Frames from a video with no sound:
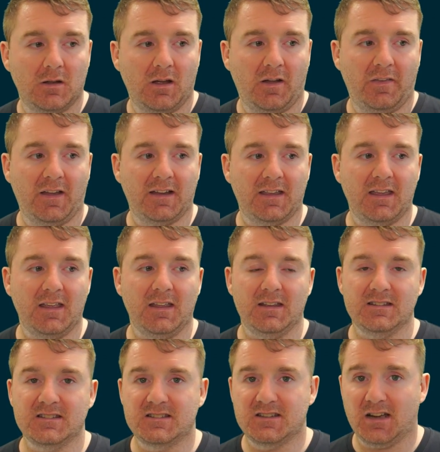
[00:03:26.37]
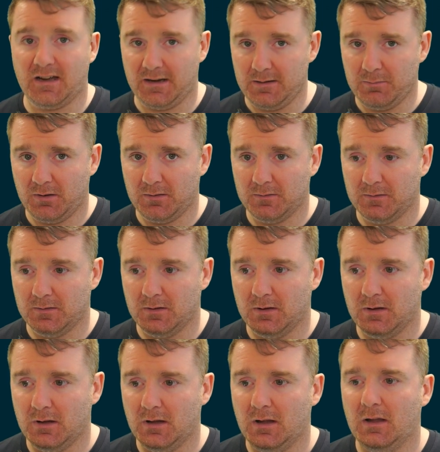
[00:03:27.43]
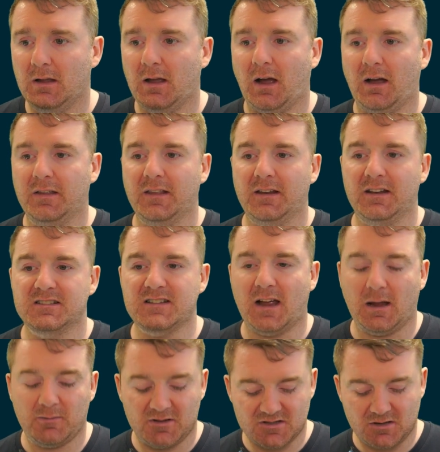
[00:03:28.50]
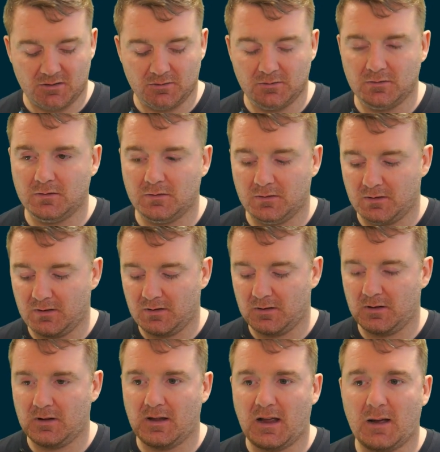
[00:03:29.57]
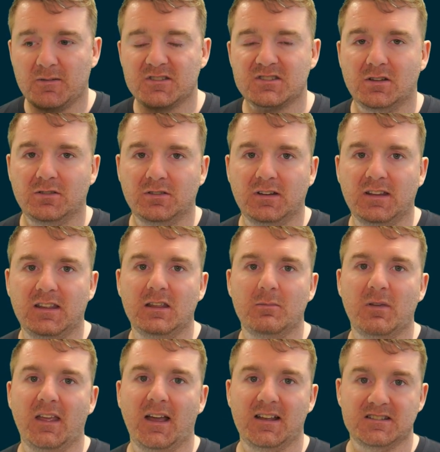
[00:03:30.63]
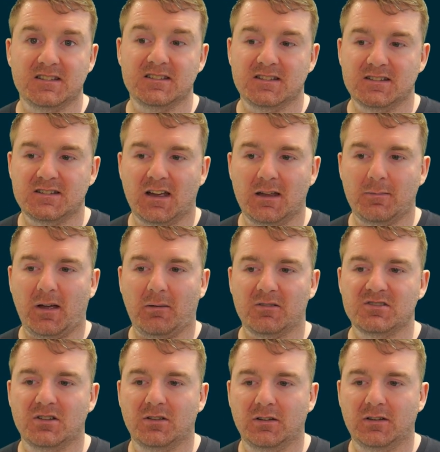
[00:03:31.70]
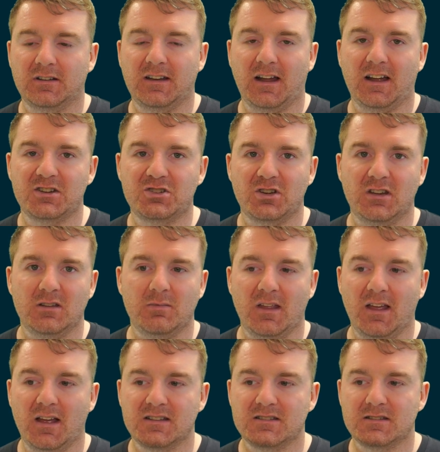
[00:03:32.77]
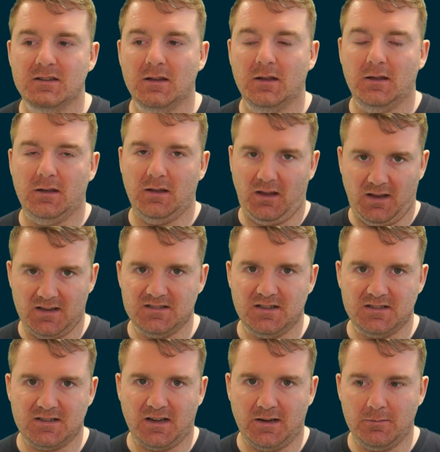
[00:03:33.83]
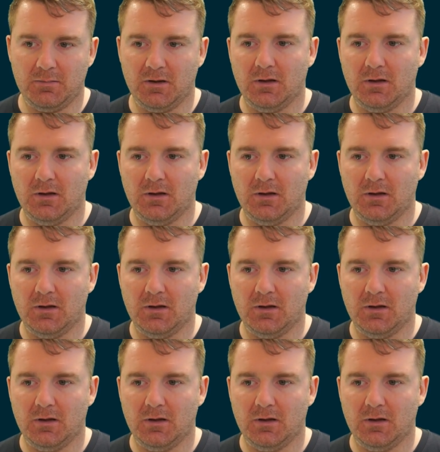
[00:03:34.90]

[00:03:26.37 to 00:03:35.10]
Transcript: and that key is type and then it's Amazon Amazon EBS is the type Amazon dash EBS is the type